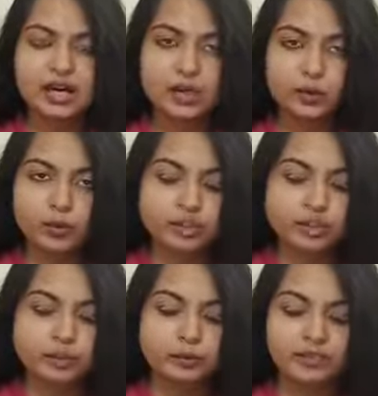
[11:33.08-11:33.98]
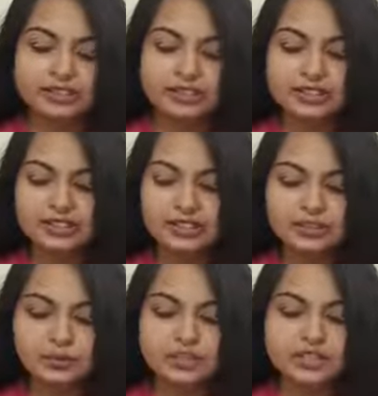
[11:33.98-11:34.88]
with your personal
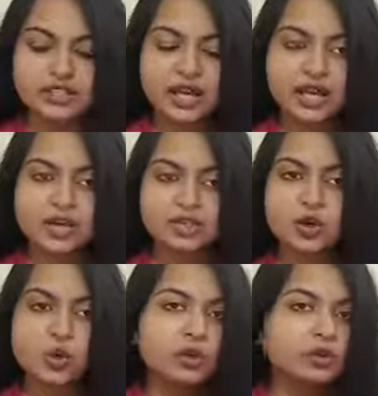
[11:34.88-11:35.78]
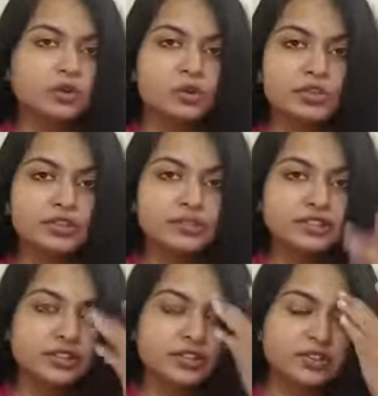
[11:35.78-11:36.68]
assessment and all the course
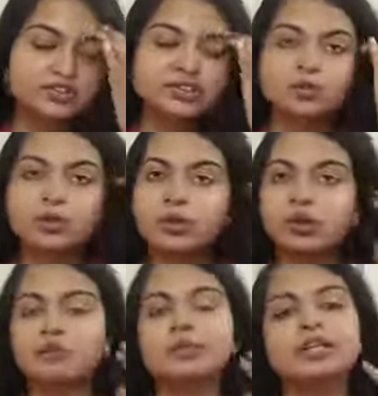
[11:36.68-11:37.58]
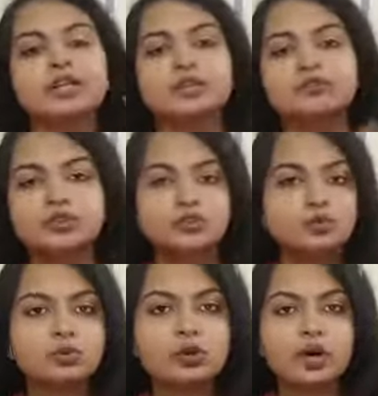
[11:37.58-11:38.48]
materials that we normally give
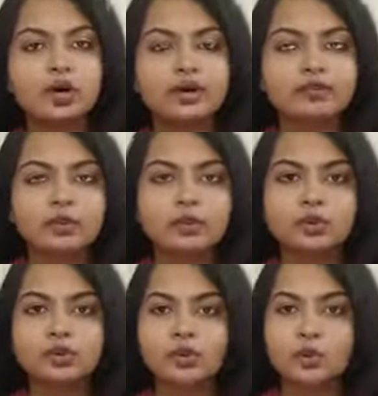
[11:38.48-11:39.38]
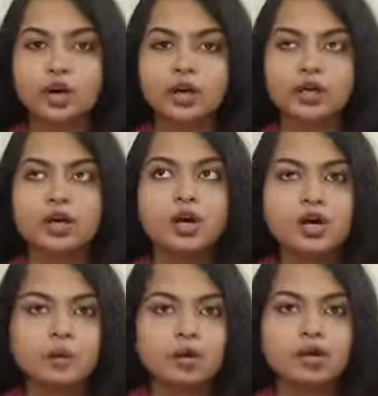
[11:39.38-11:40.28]
to everyone
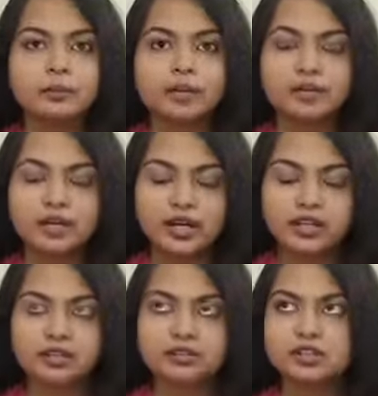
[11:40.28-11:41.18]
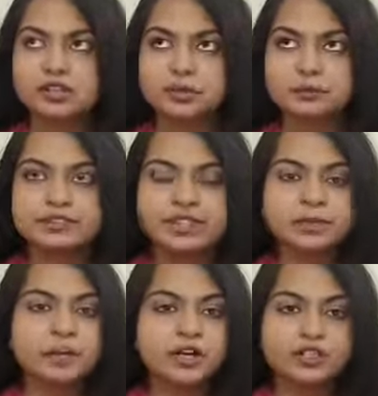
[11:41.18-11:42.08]
who come here and
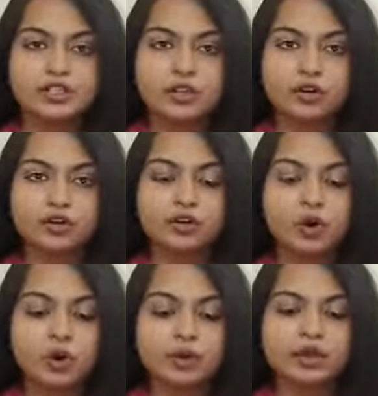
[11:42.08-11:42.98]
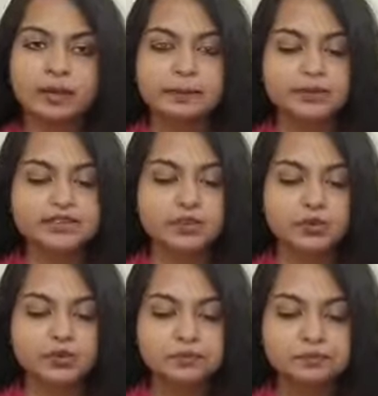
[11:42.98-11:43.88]
take part in our on-campus course.